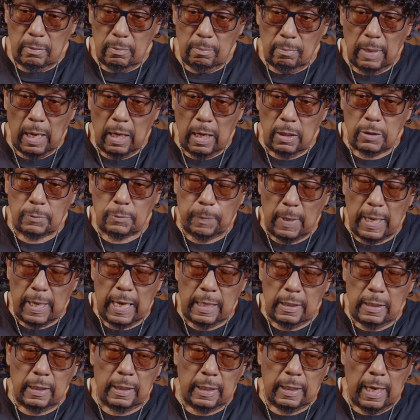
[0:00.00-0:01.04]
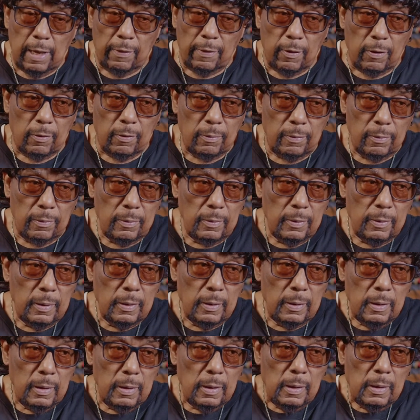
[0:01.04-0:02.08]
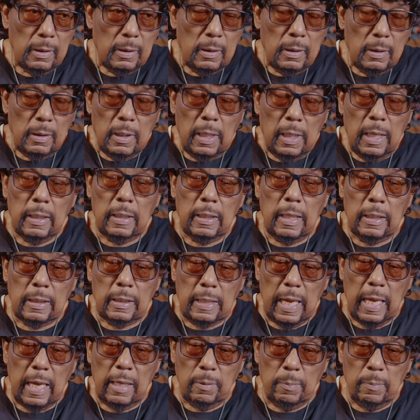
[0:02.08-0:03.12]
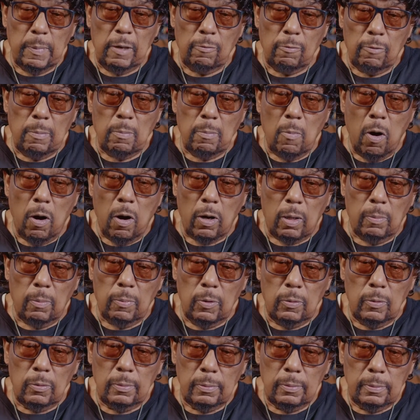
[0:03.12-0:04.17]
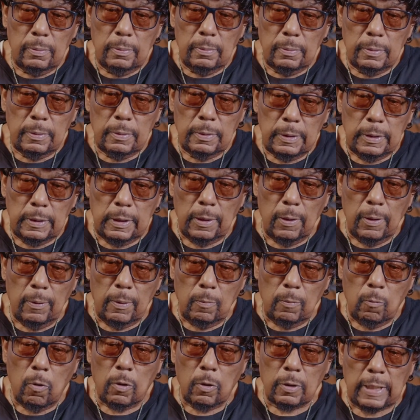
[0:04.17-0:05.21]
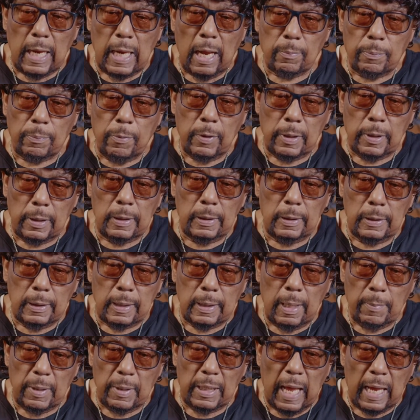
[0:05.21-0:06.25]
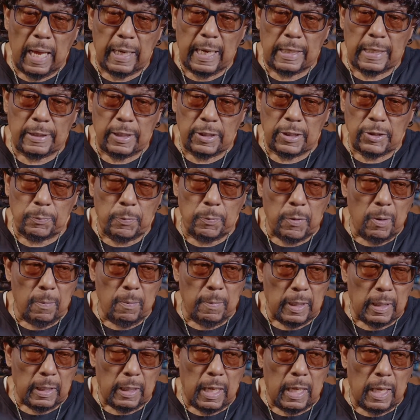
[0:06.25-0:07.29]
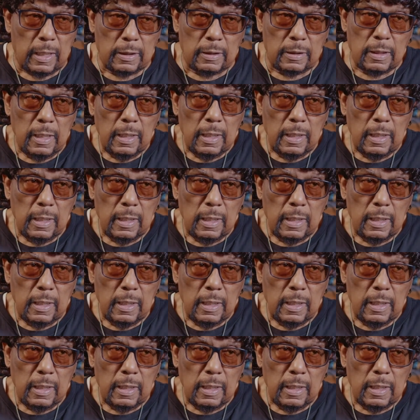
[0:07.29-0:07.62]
us playing together, it came to be remarkable. It worked out pretty good. I mean, I got to experiment a lot.